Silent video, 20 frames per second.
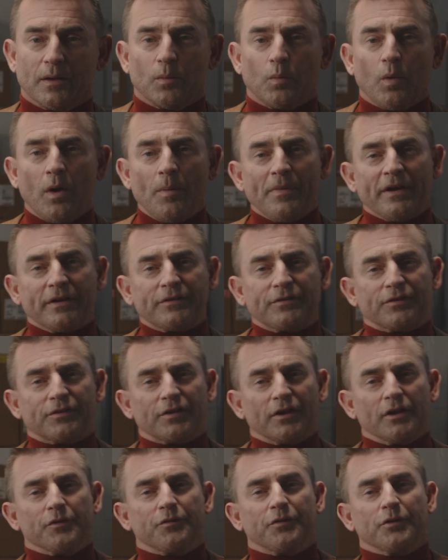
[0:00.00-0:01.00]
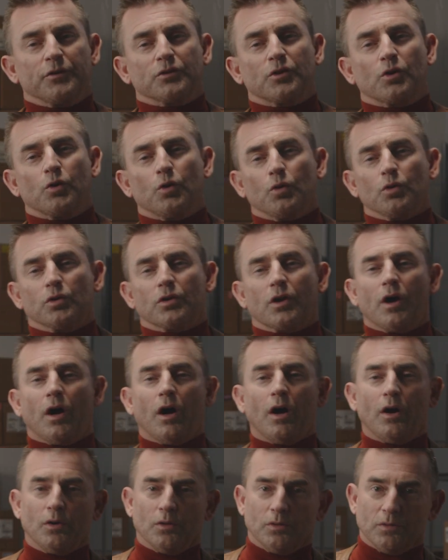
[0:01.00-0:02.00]
What makes a telephone call
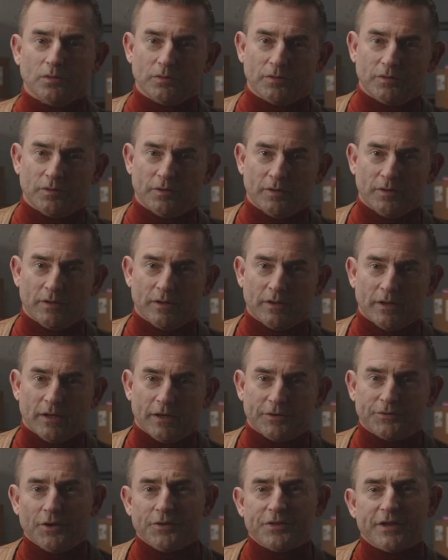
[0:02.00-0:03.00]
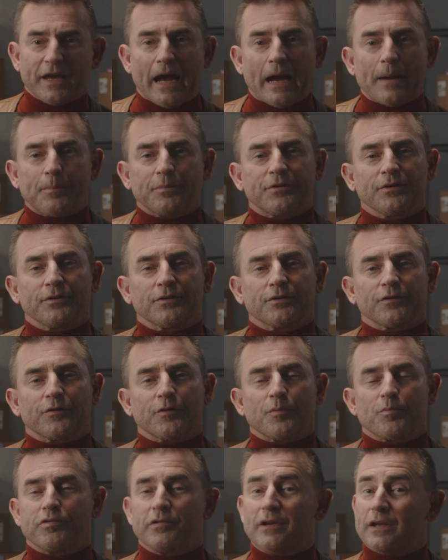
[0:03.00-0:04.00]
cold is not the absence of
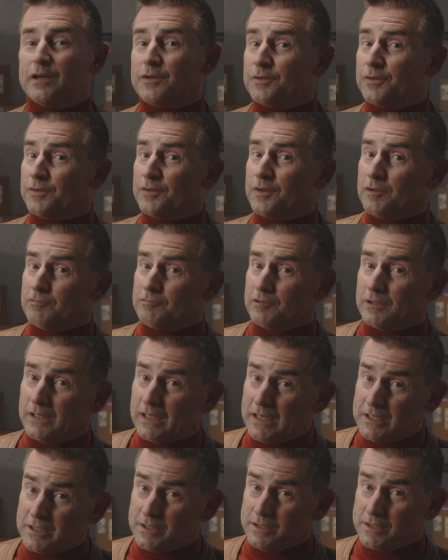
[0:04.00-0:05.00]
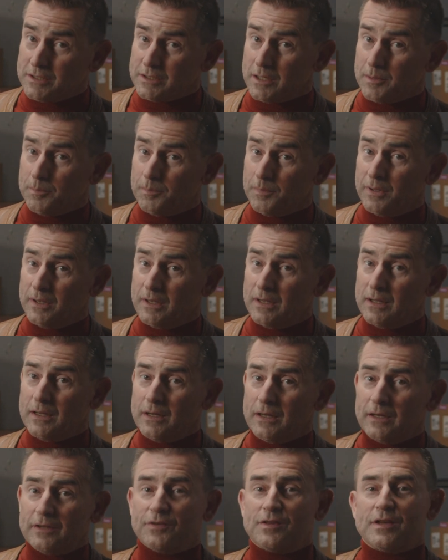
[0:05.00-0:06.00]
a pre-existing relationship,
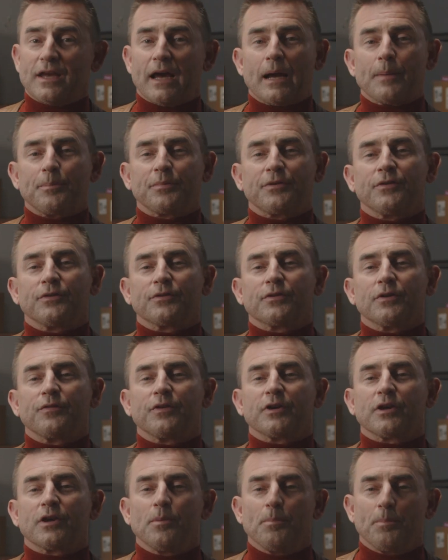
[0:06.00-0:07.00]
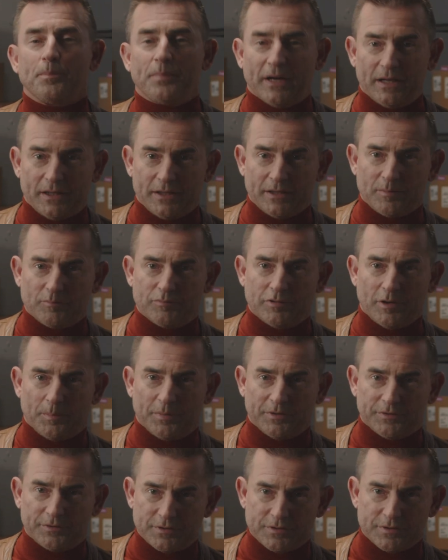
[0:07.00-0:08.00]
it's the absence of a compelling
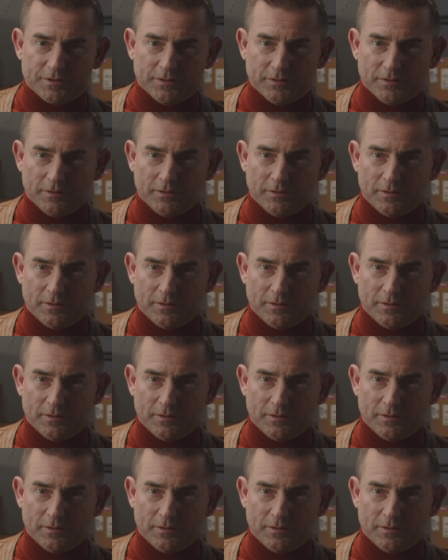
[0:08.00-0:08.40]
proposition.